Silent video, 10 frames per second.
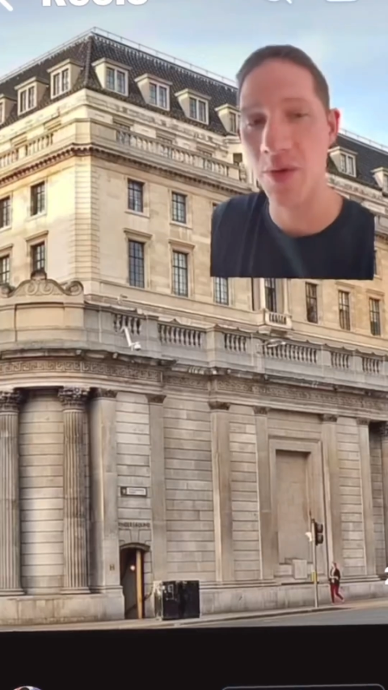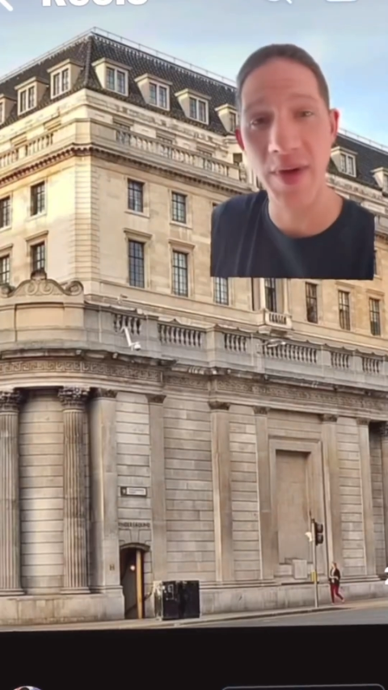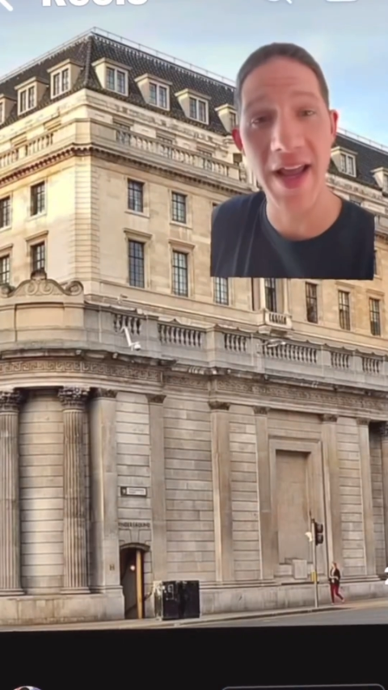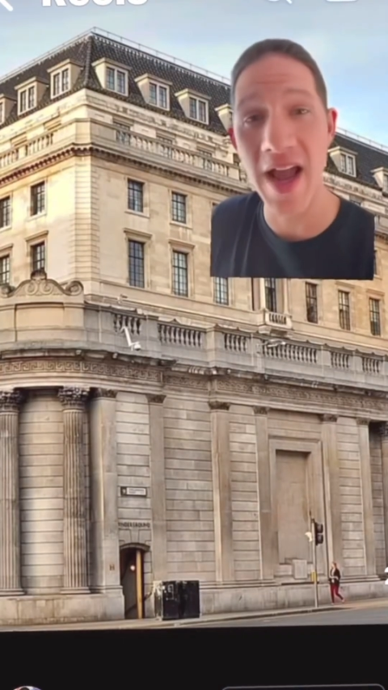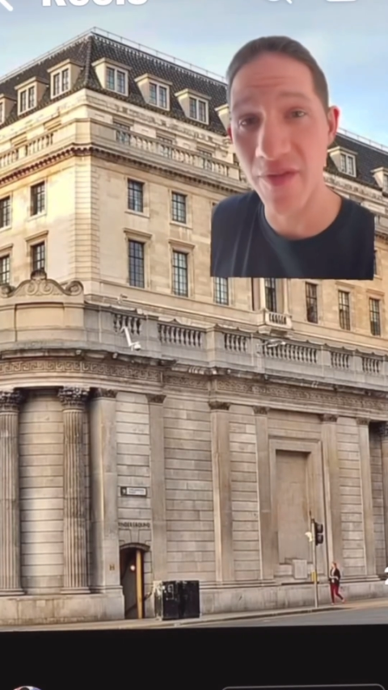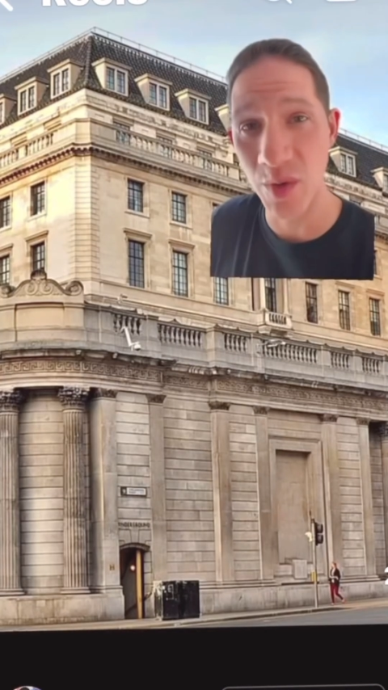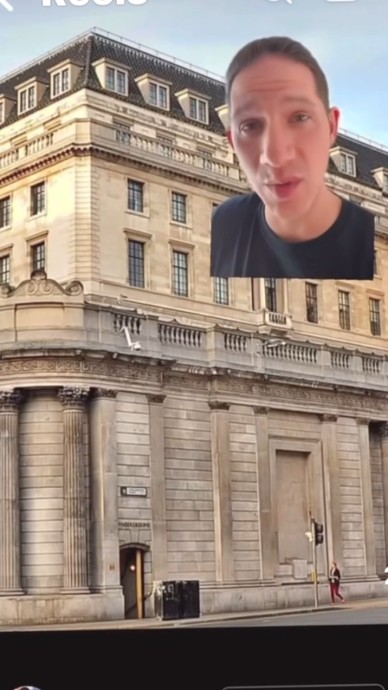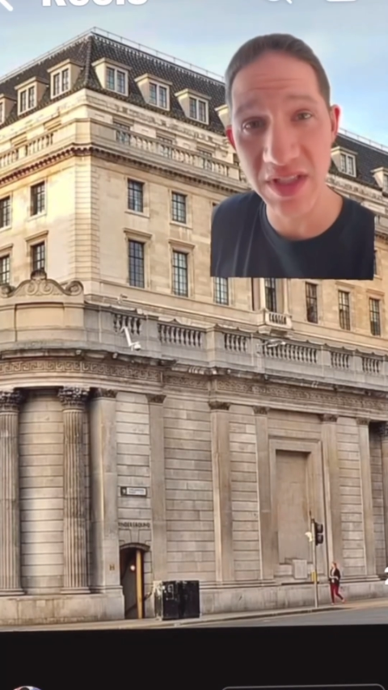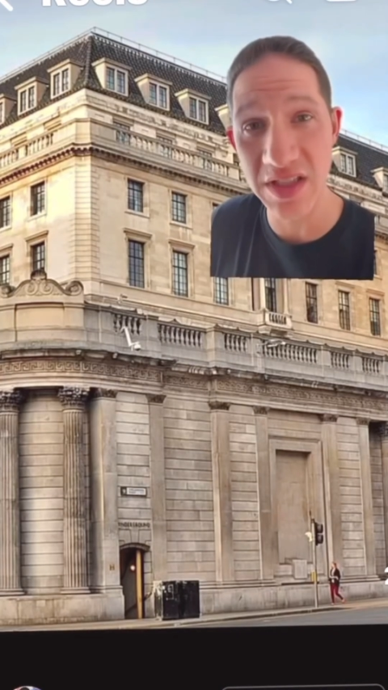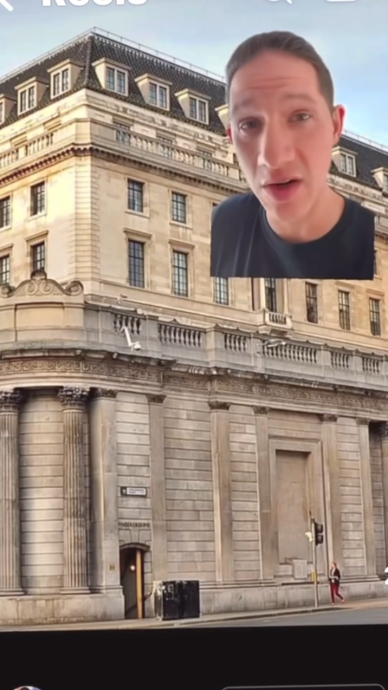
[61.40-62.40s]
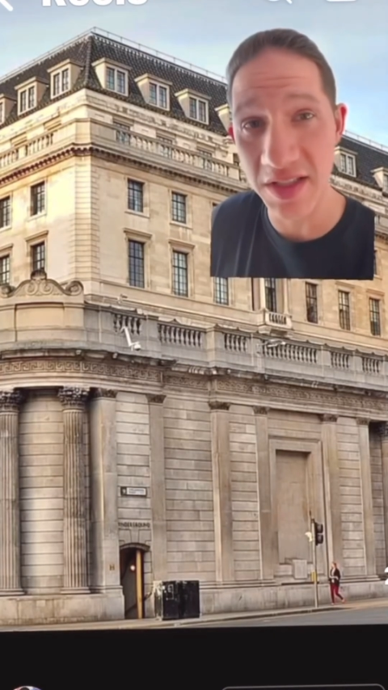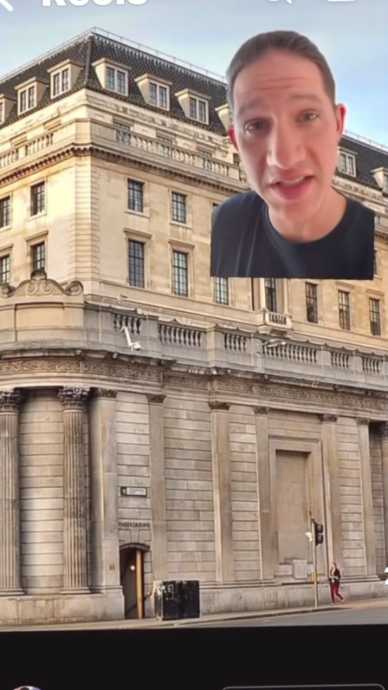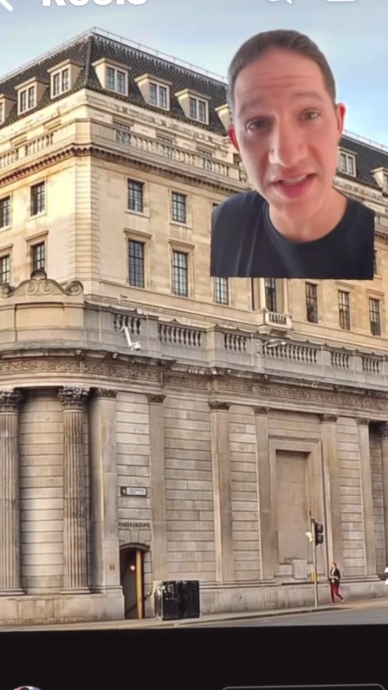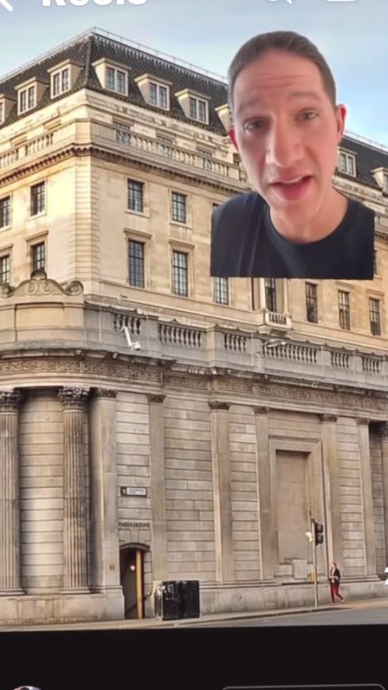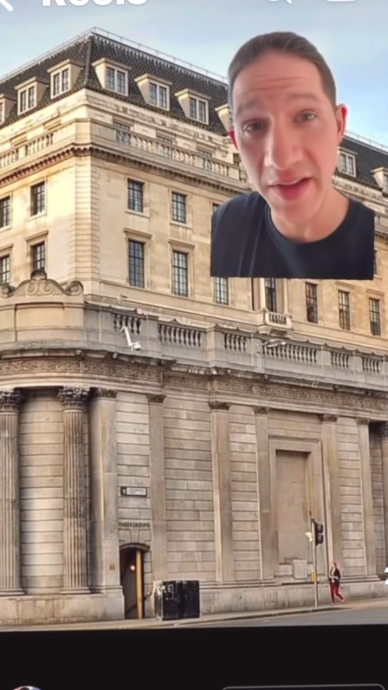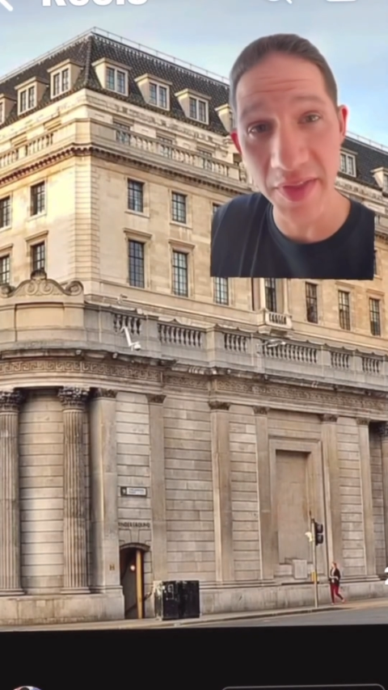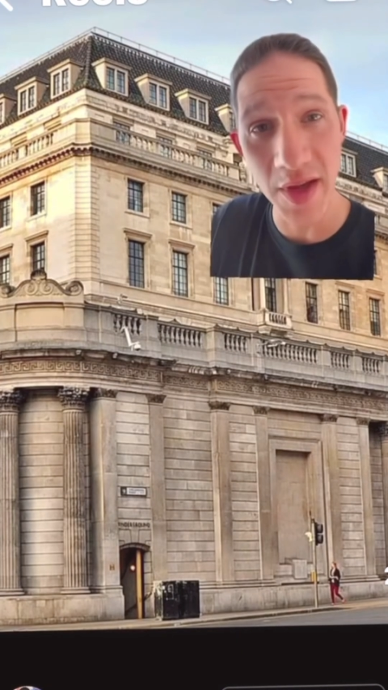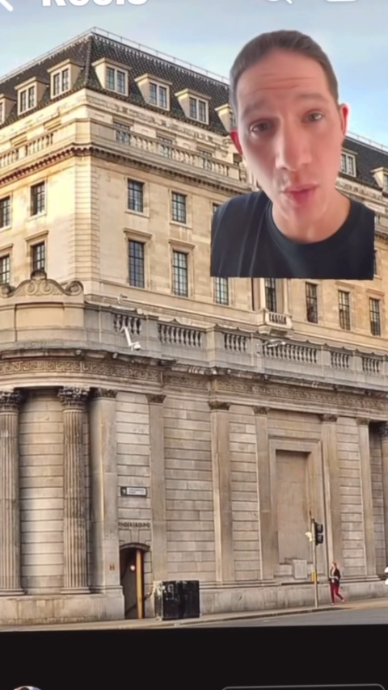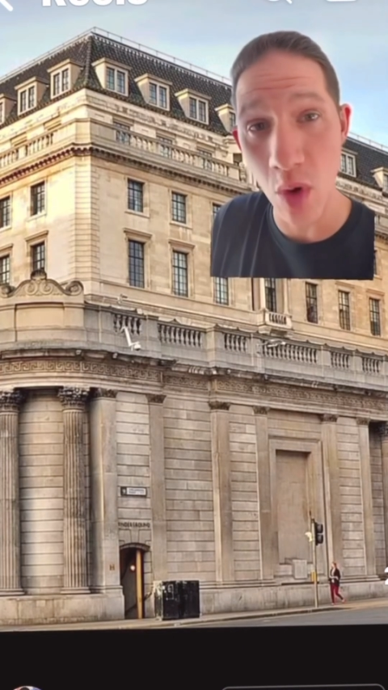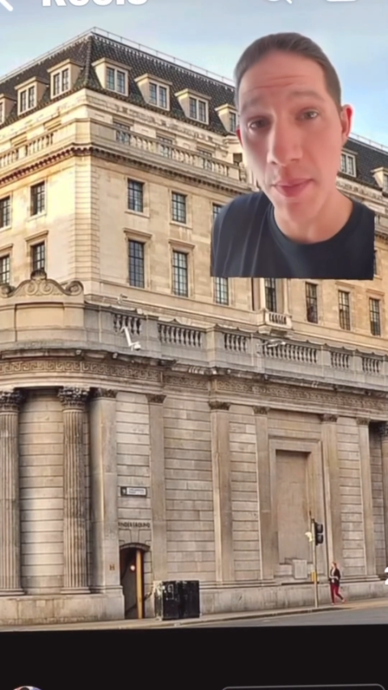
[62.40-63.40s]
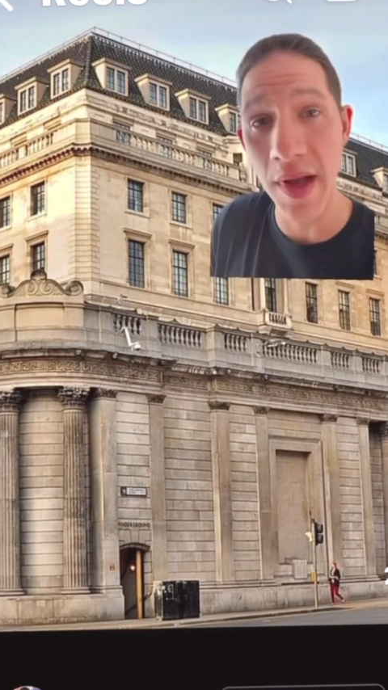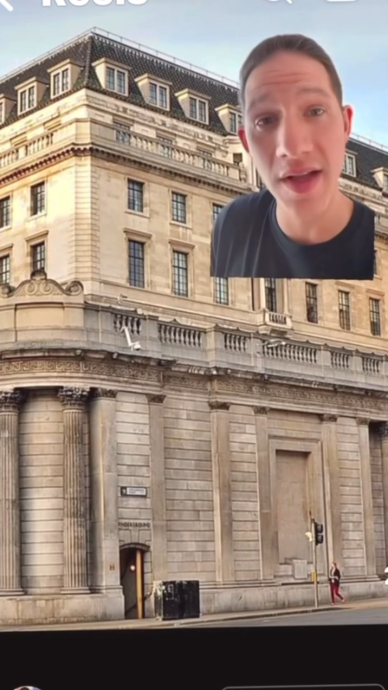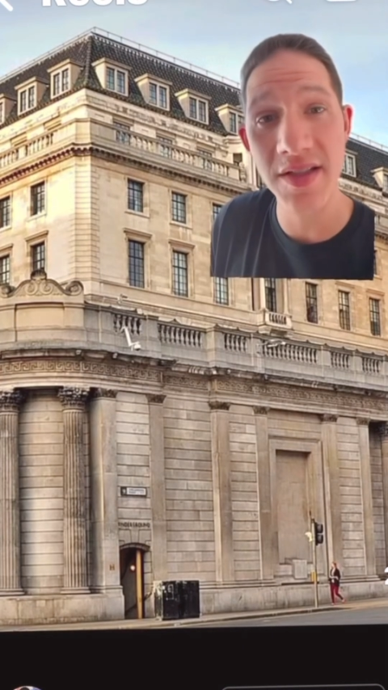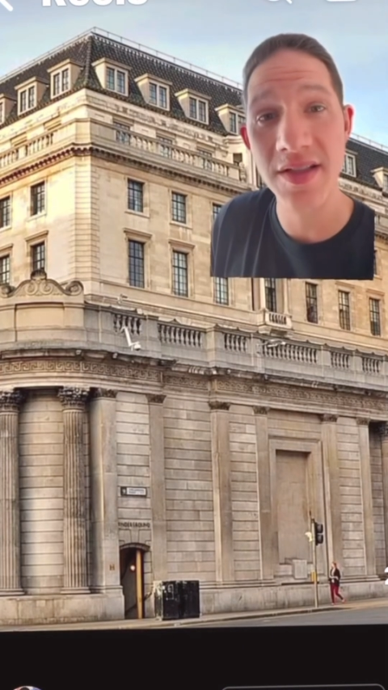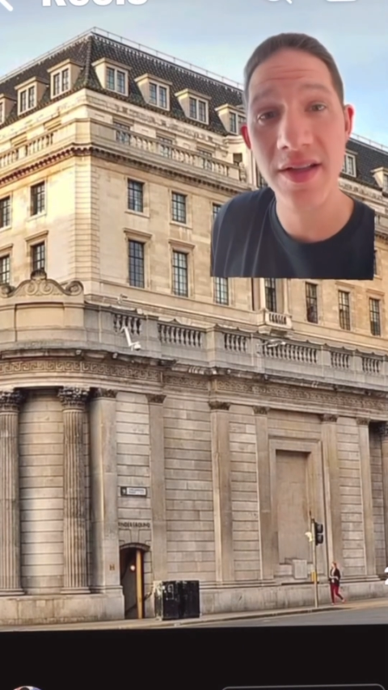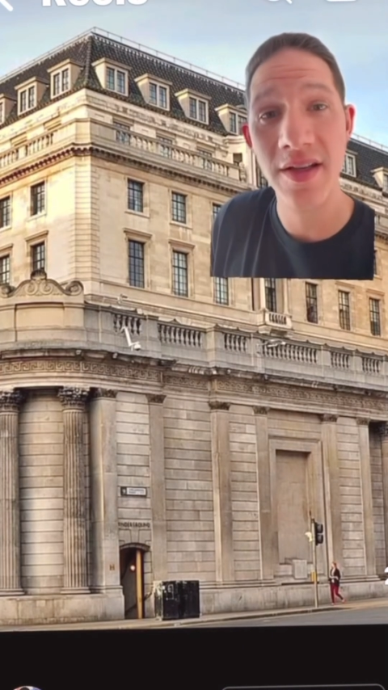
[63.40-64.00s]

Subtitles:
when everyone started selling their war bonds,